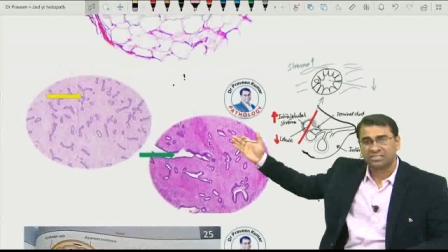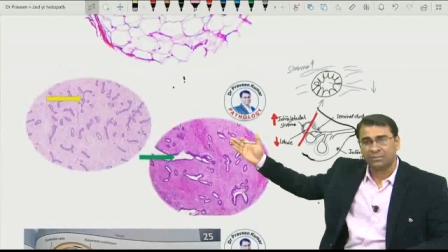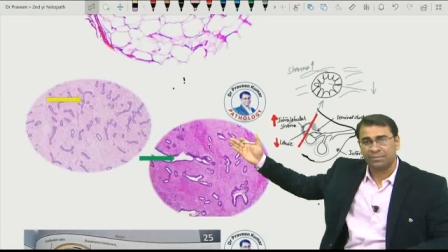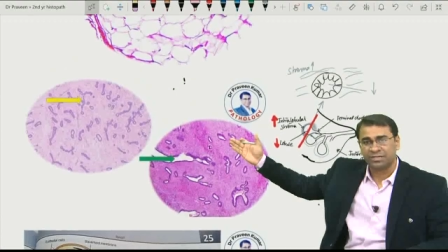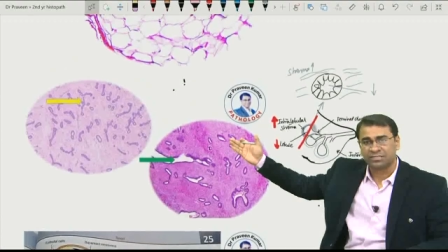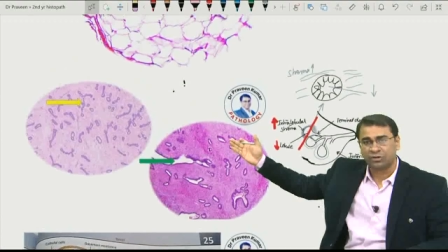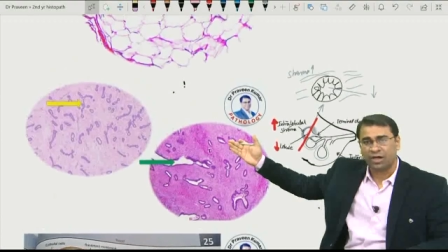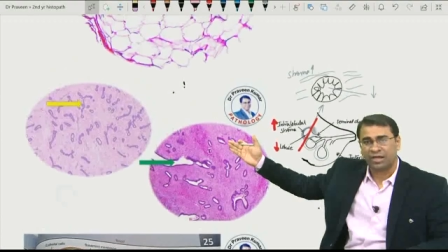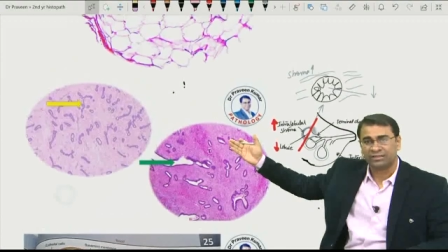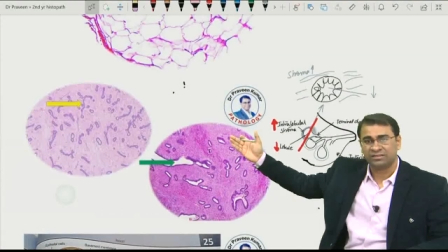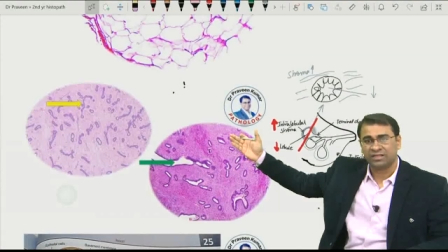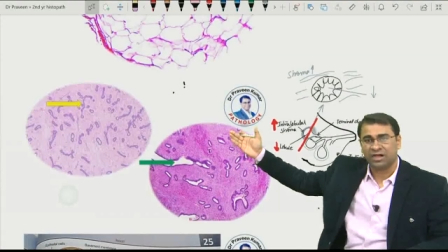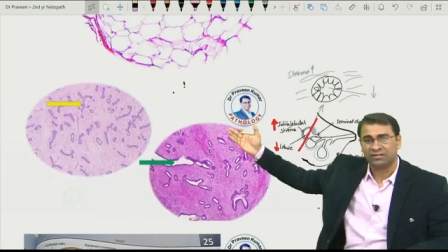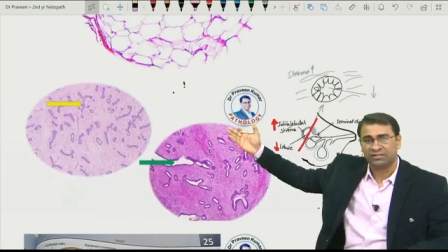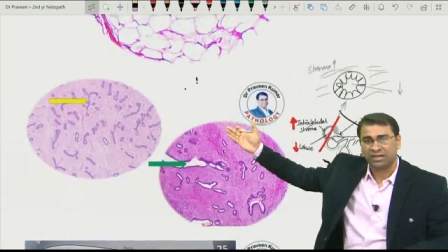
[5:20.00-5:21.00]
this image
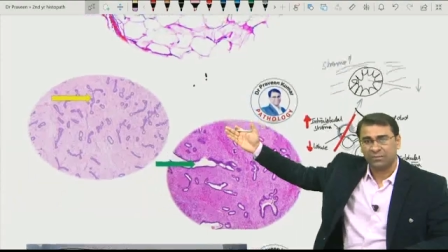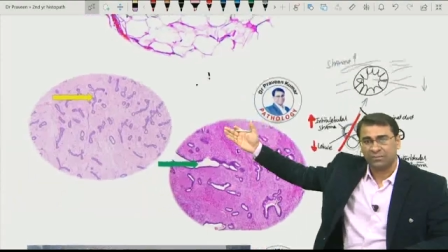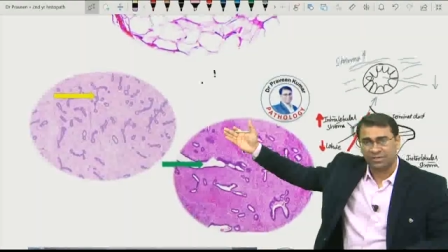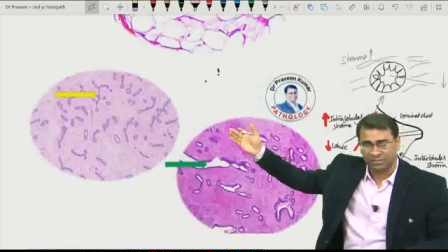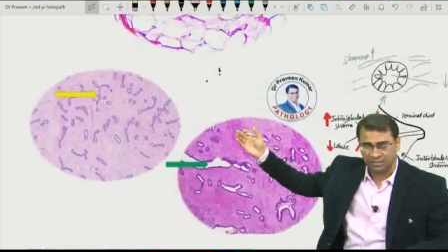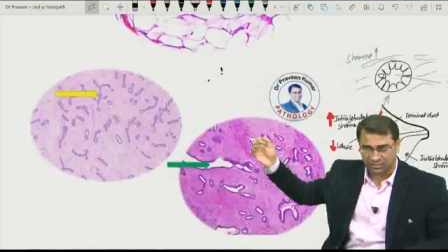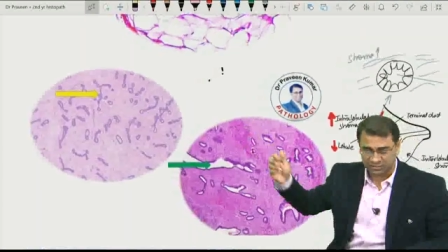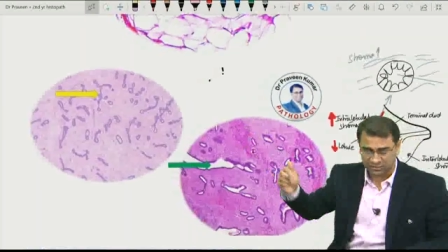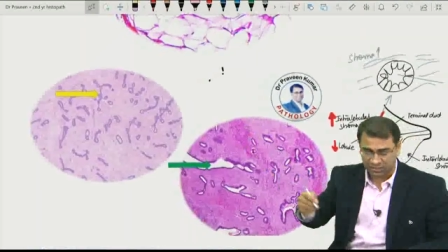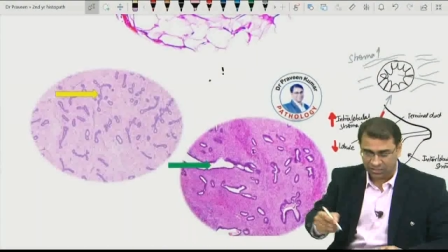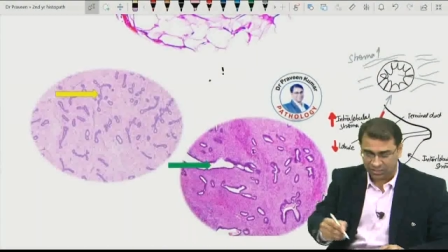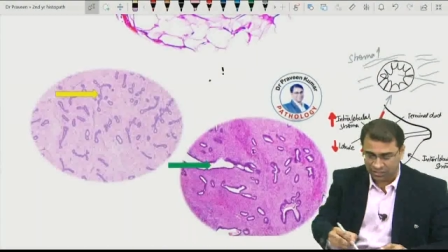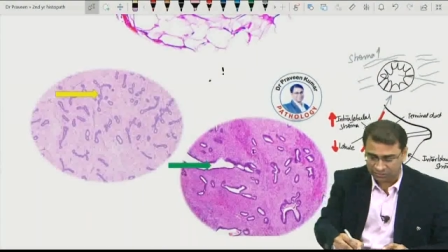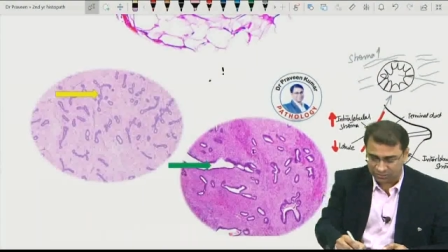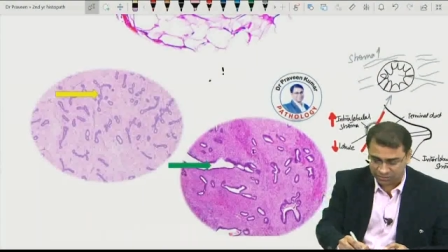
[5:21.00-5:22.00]
and the other images,
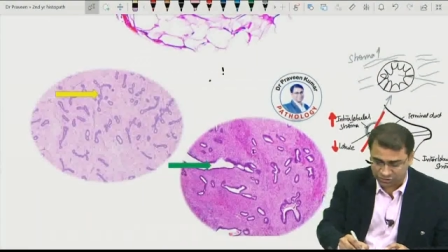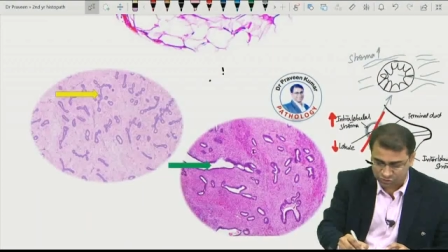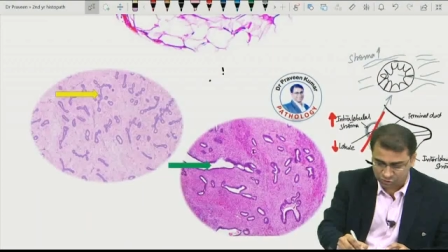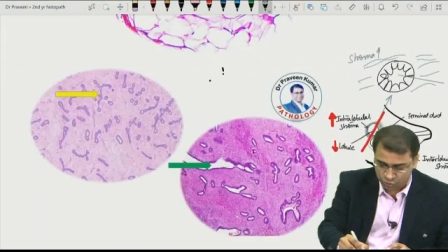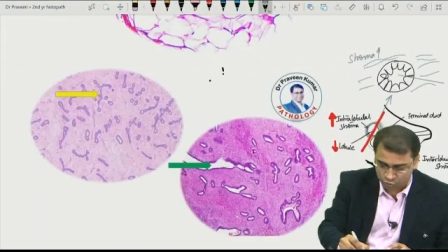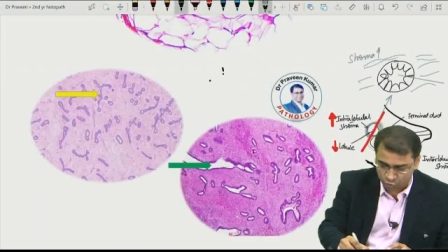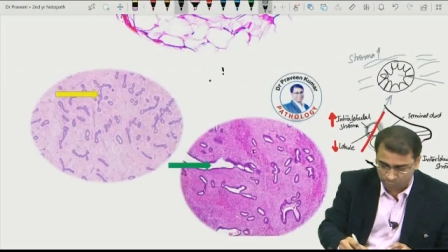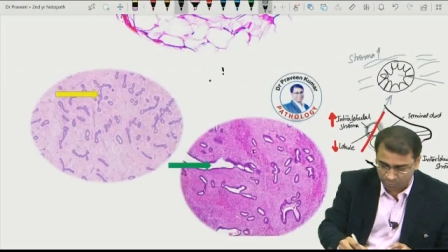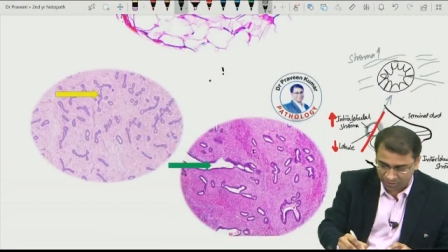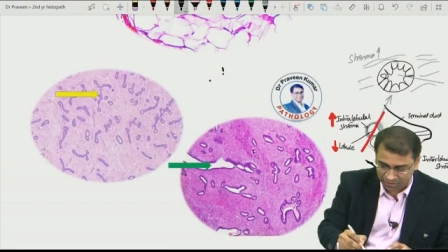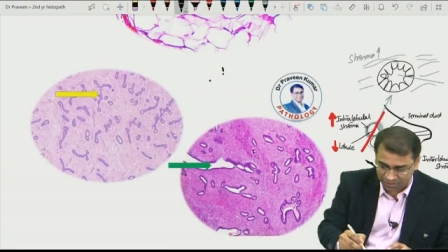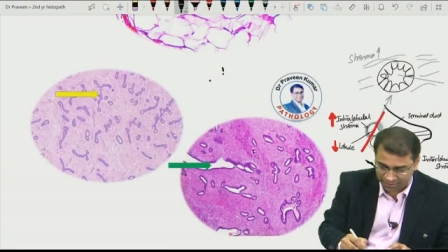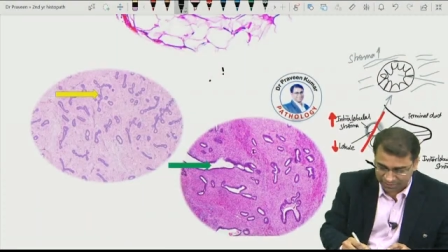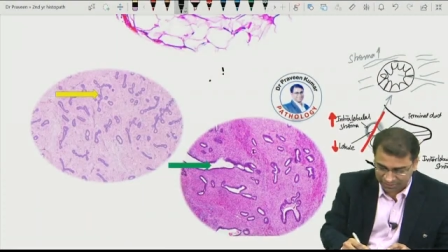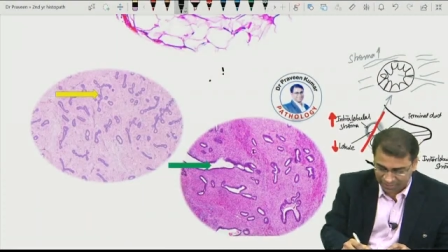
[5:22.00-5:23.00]
the
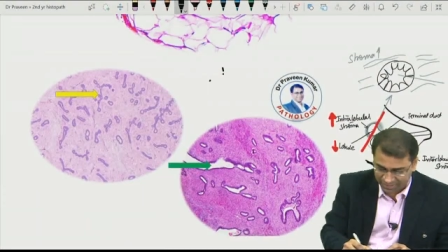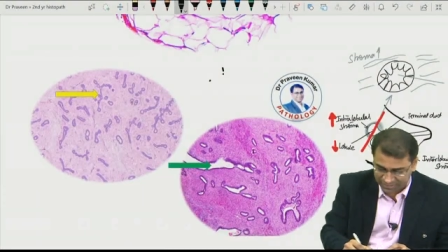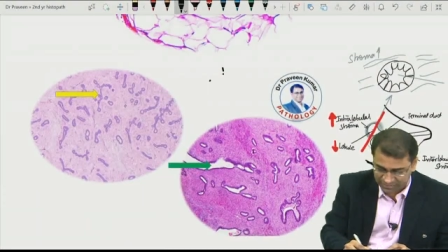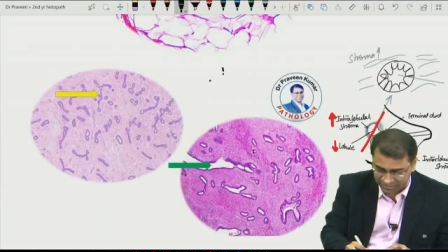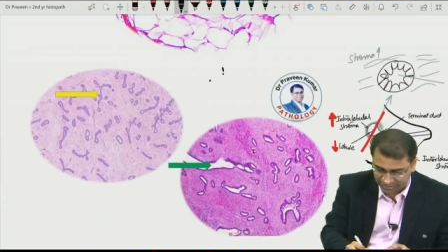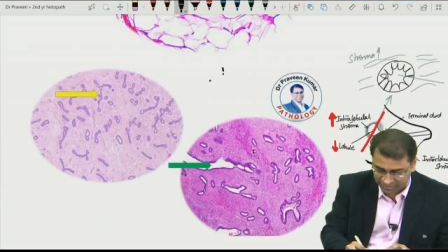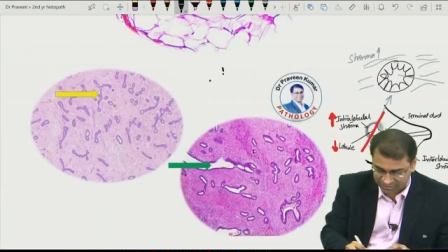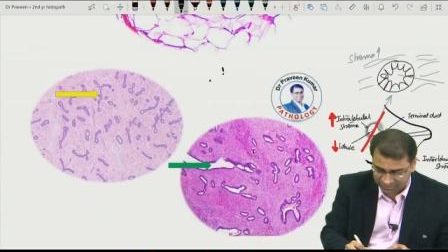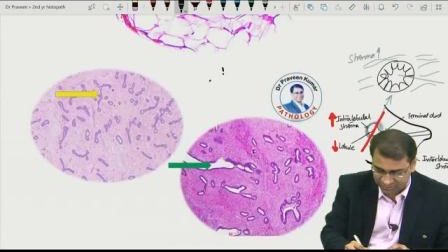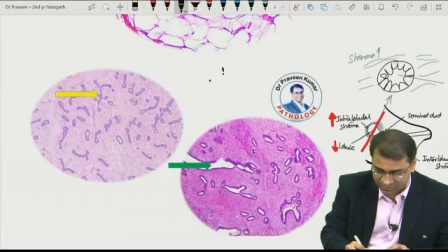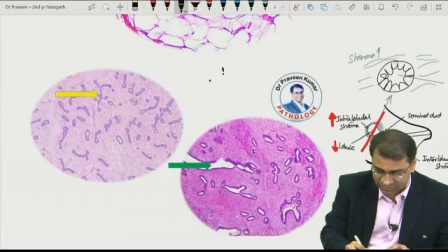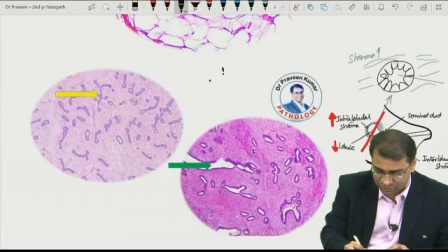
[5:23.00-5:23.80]
stromal area has increased.